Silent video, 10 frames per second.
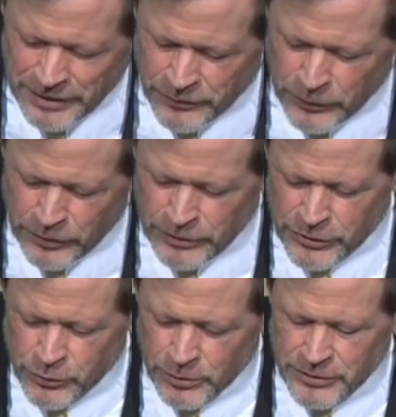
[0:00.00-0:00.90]
if you're in
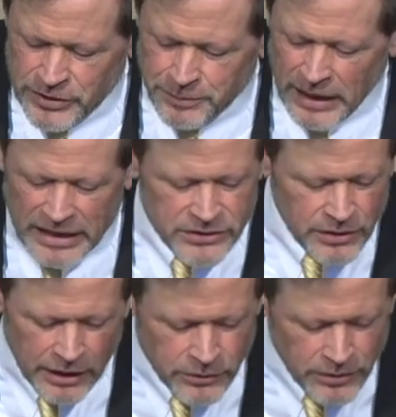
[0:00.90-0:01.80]
this room, you say,
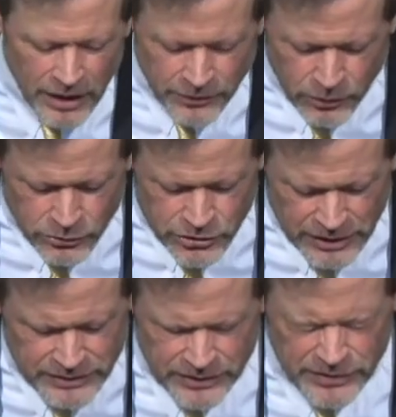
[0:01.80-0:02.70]
Pastor, I do not know
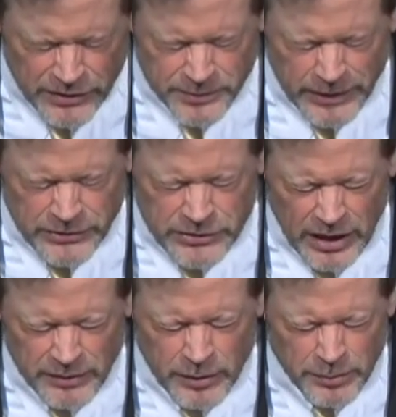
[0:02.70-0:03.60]
Jesus as my
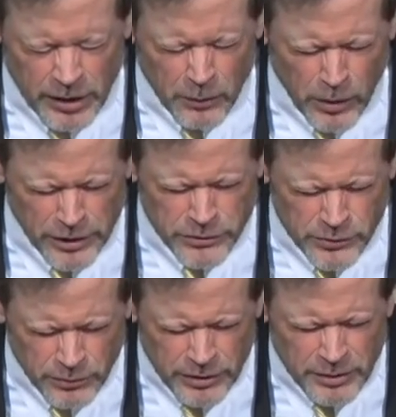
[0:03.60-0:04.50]
Savior, but I want to
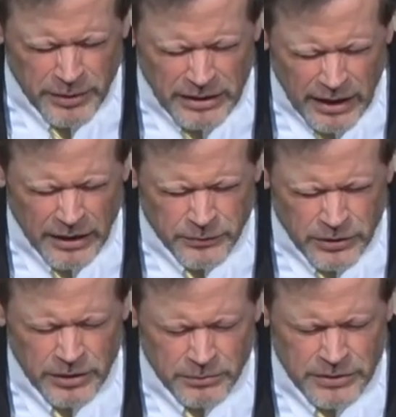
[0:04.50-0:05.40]
surrender my life
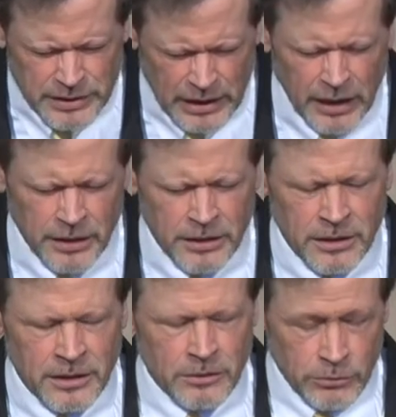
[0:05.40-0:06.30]
to Him today.
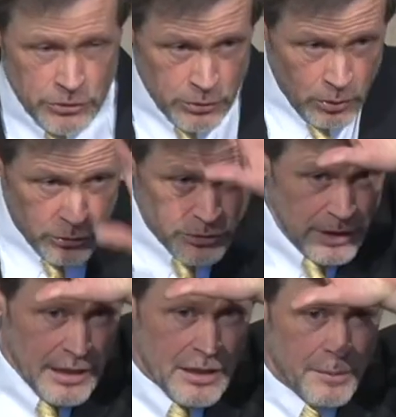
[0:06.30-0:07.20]
Would you hold
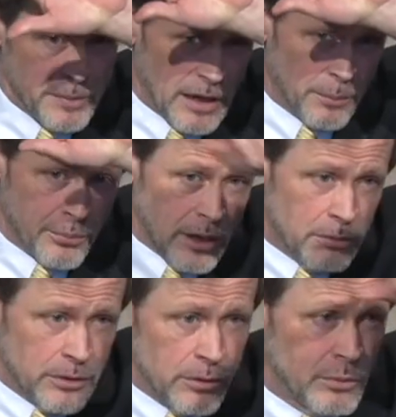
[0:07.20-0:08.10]
your hand up and I'll
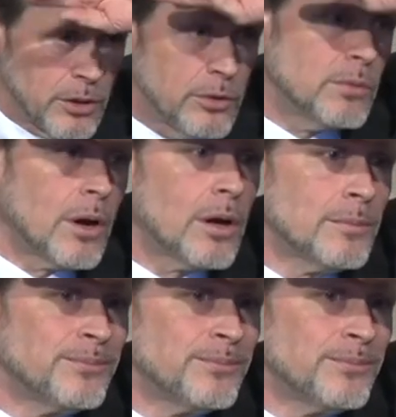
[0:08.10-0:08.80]
pray with you where you are.